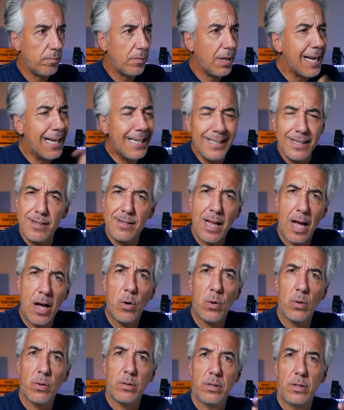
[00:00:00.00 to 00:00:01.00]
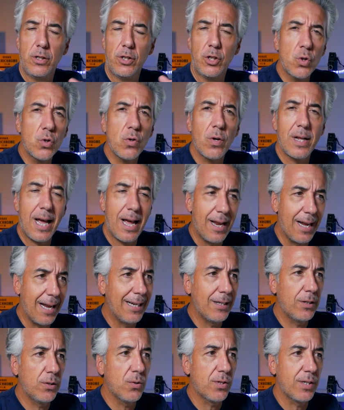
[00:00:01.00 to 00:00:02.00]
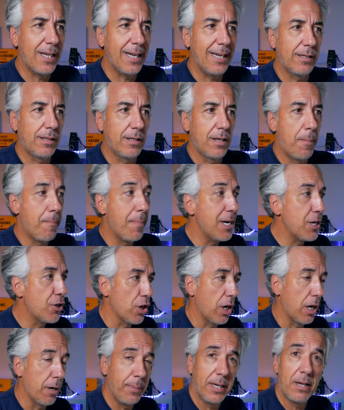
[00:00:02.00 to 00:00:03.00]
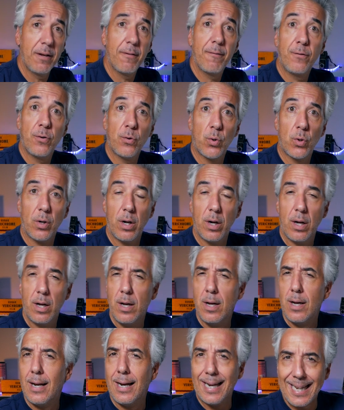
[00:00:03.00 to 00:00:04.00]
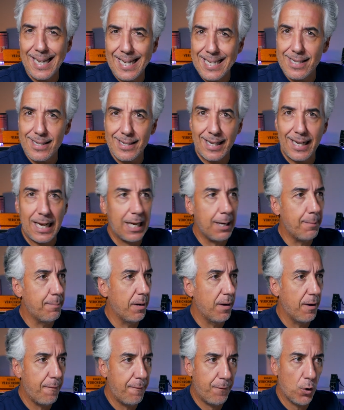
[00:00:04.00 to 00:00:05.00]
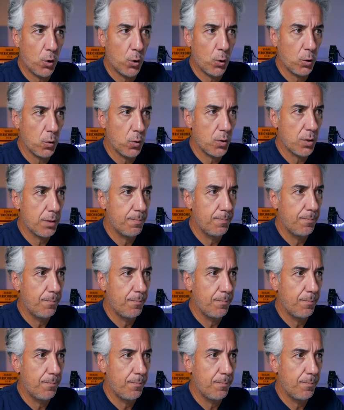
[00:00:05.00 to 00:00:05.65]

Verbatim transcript: And this is how usually I like to set my sharpening for landscape photos.